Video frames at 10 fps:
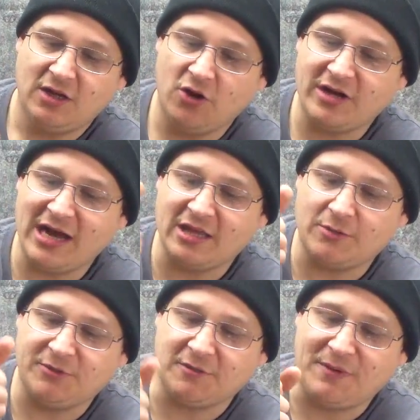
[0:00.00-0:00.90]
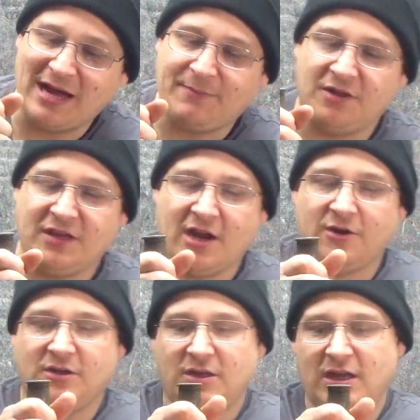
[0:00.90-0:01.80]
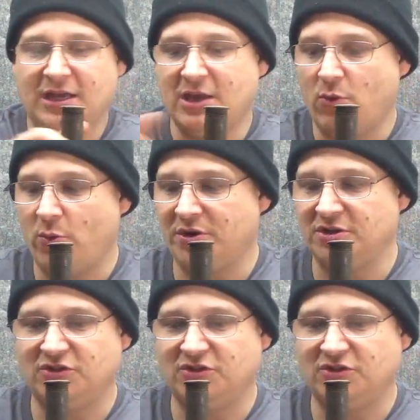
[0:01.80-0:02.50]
okay, and then we we'll put the pipe on there, and then what we're